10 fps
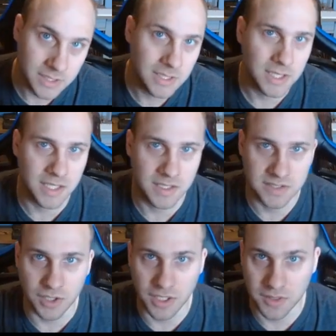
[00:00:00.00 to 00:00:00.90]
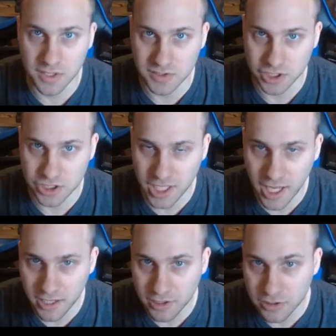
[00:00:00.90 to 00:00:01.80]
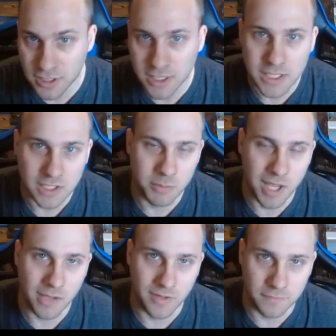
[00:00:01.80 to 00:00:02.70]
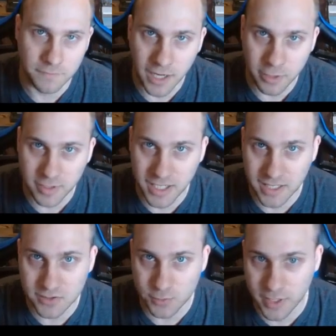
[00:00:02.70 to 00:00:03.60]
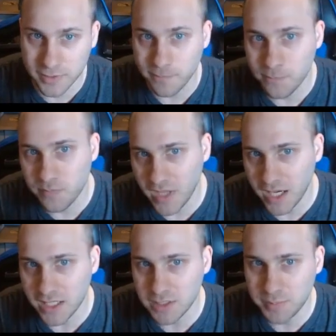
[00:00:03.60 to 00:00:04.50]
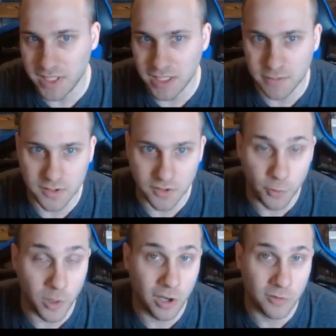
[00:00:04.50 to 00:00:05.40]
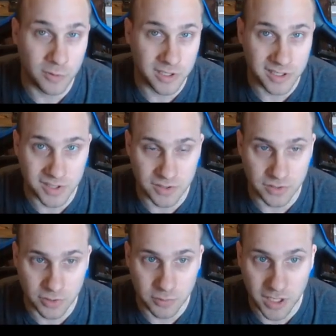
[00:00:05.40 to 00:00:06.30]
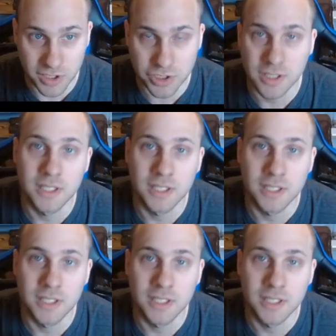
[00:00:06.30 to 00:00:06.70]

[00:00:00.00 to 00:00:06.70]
Like I said, you get things like Shatter. You may have like Fiery Hands, right? 9 HP, even the 12 really doesn't do much.